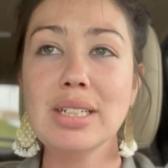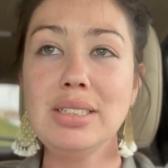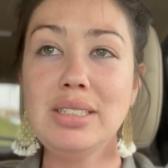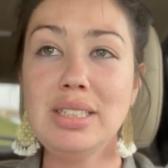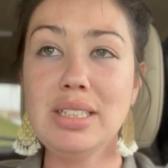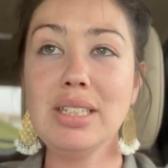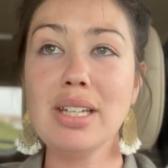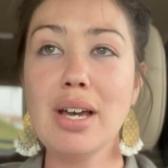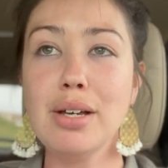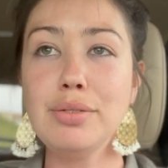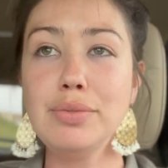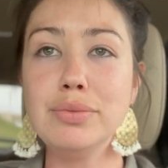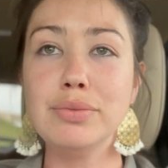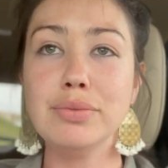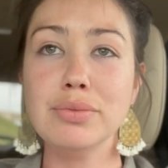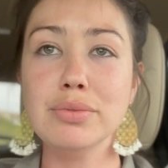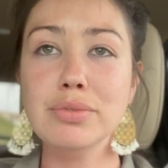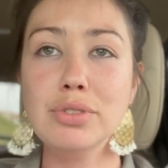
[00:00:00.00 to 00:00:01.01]
decaf
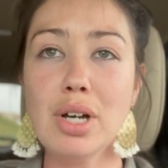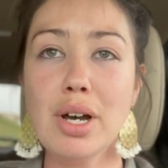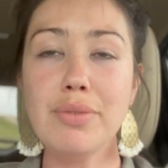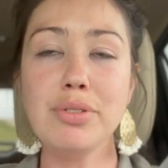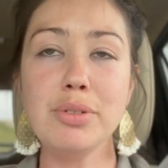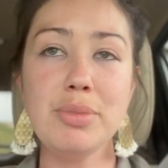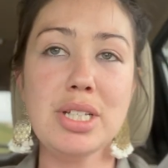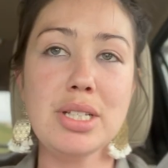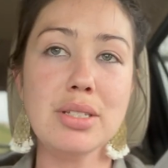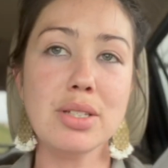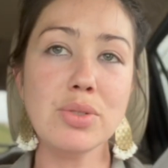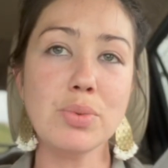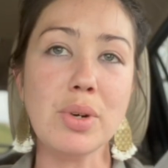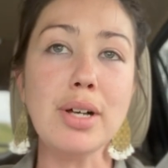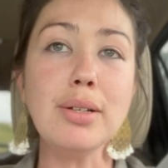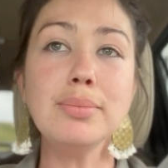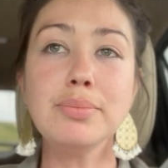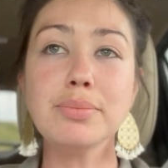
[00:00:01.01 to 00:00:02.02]
coffee beans as
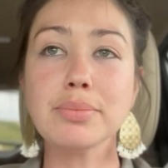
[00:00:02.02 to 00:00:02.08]
well.